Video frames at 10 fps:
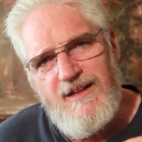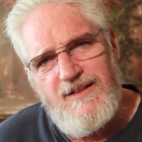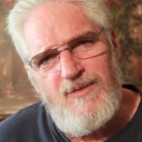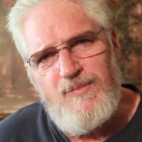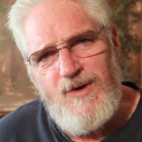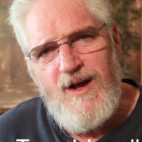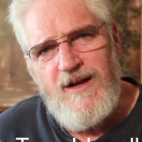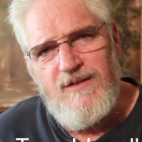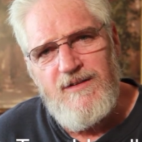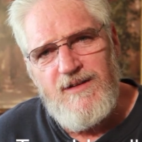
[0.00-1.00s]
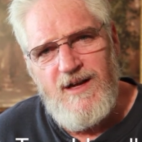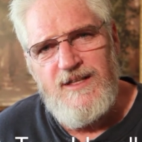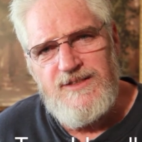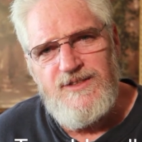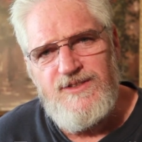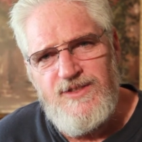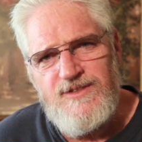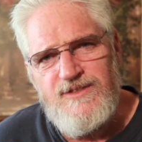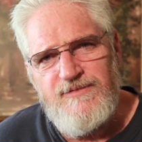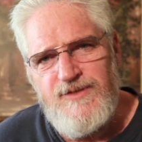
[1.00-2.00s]
The broader
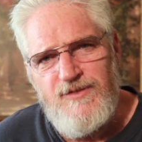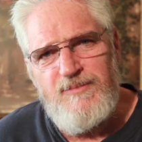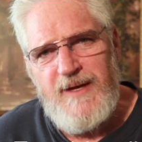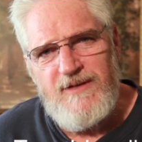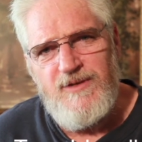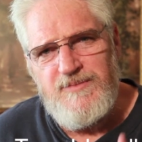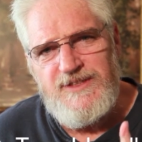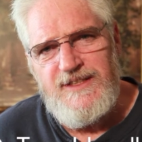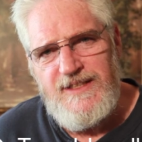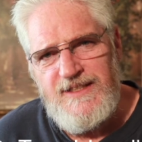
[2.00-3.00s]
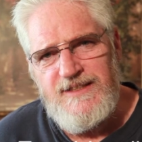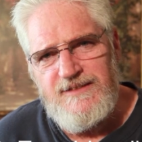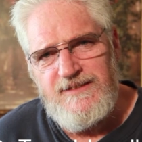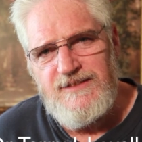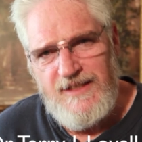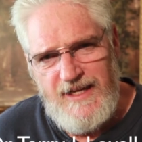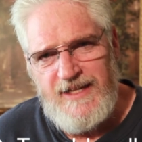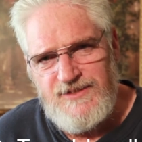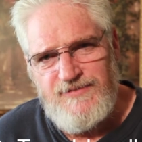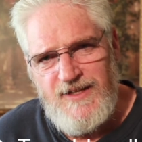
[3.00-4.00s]
constitutional view of bankruptcy is
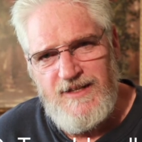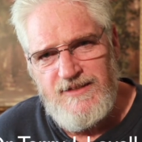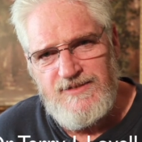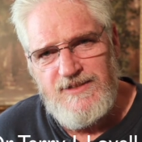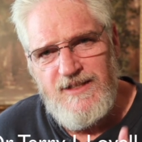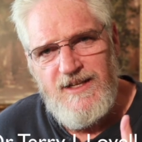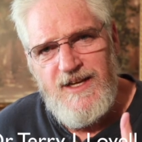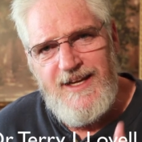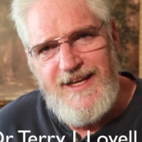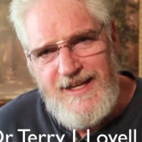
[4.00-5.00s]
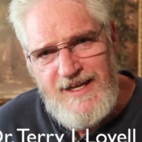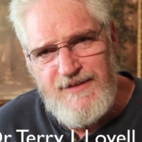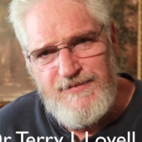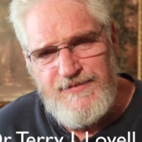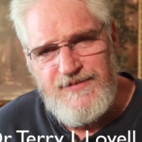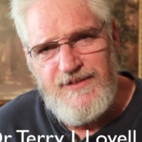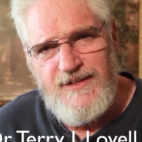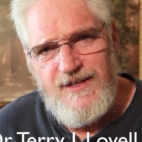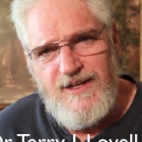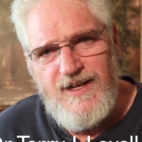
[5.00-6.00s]
as follows. If
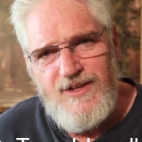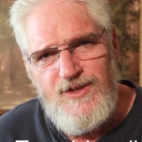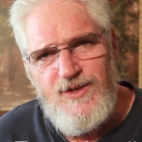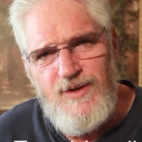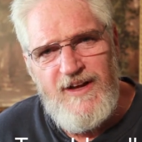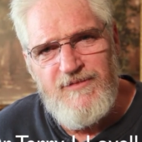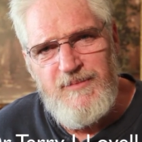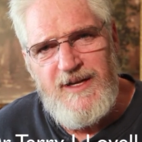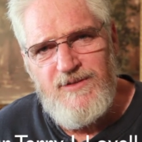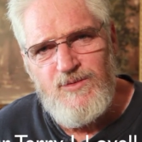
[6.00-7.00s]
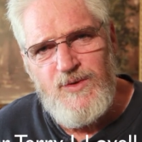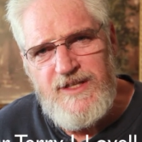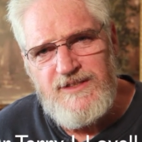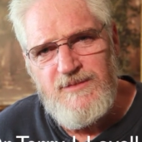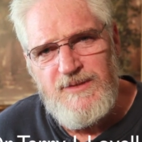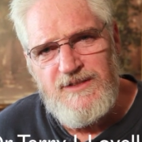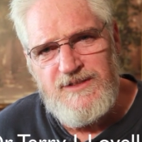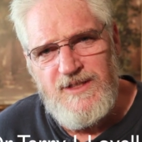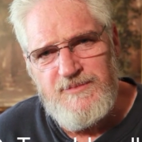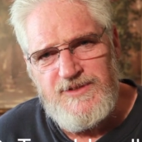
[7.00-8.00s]
you have made reasonable
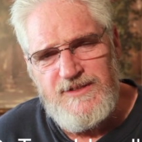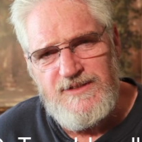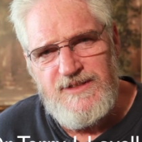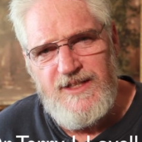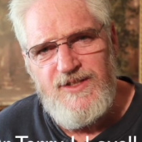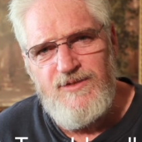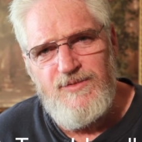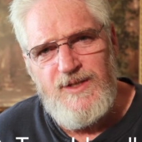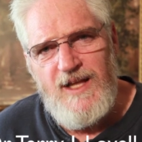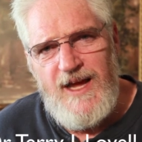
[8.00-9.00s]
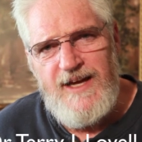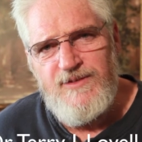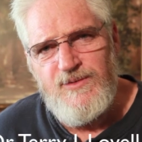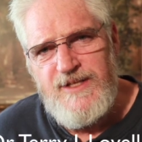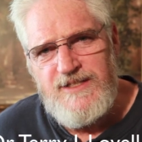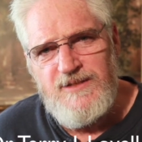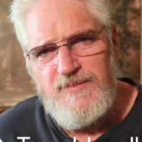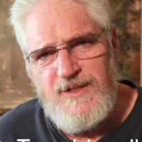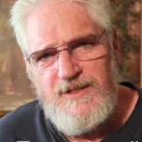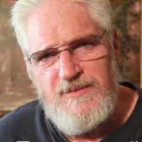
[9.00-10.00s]
assumptions and you've relied
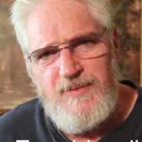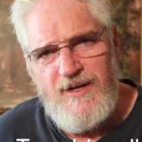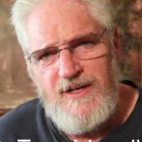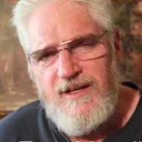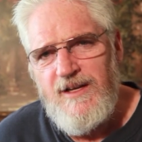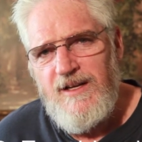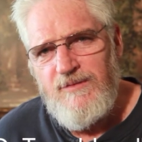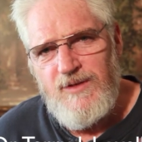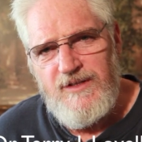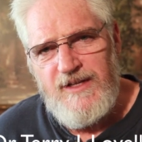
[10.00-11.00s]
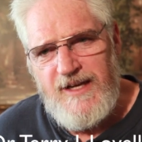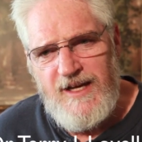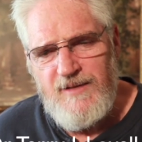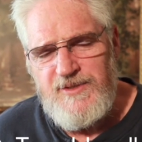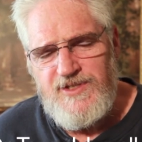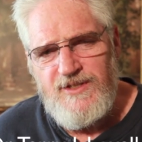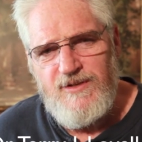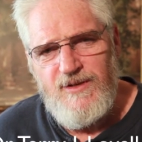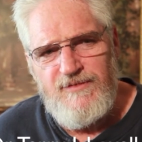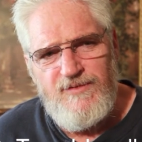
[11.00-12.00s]
reasonably upon, well, the economy should
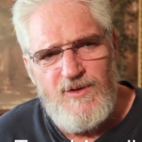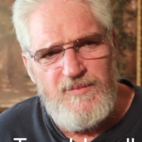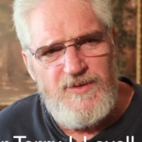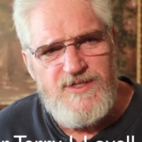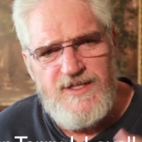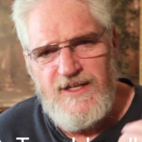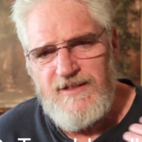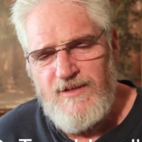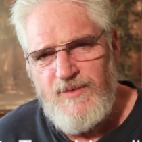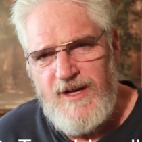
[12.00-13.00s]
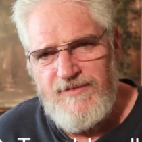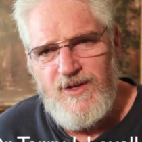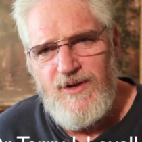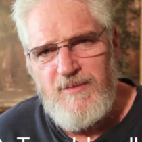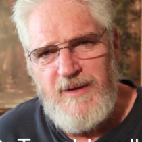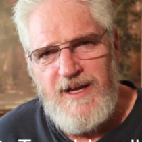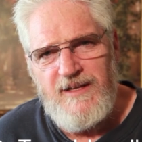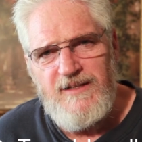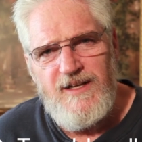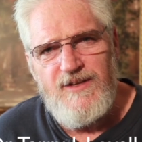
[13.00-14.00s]
grow at 4% and we have to go to the bank
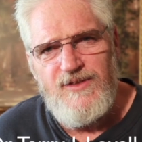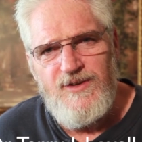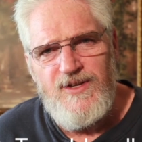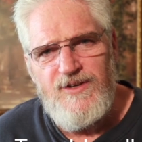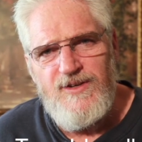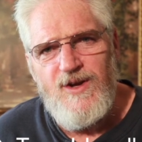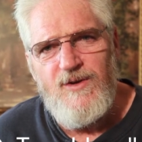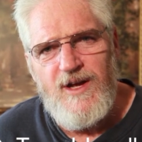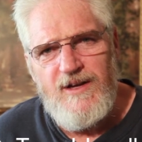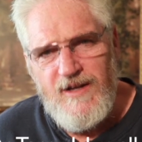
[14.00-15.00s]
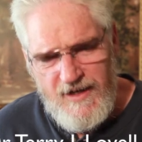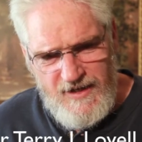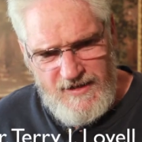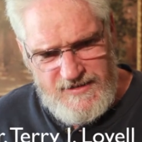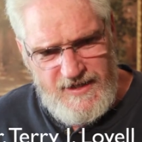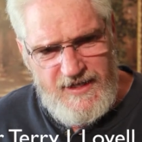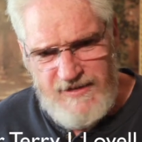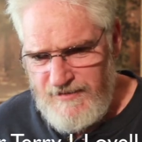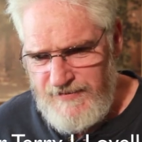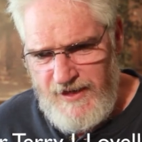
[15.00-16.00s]
and take a 30-year note on to
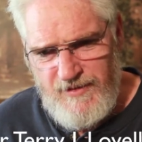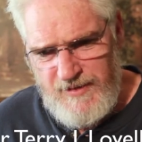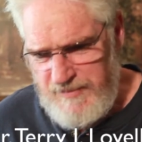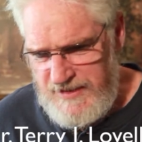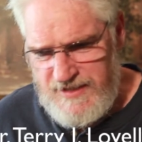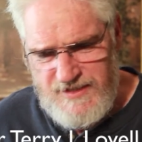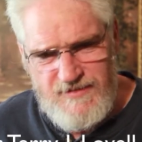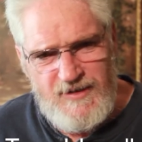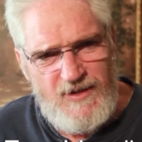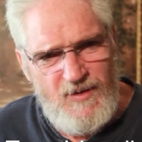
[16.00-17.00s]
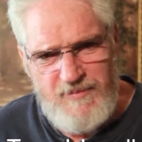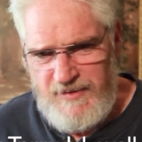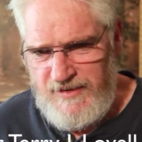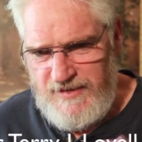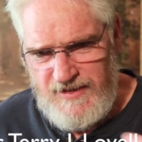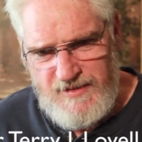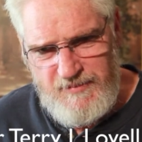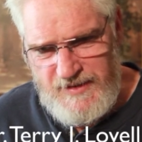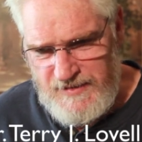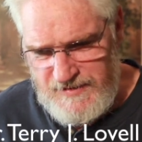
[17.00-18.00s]
get the following pieces of equipment and to
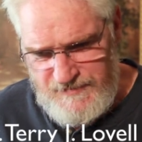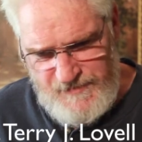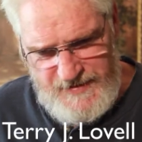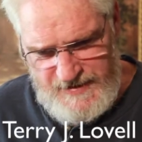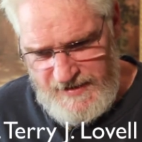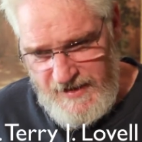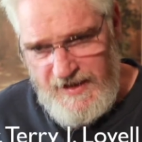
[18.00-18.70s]
build the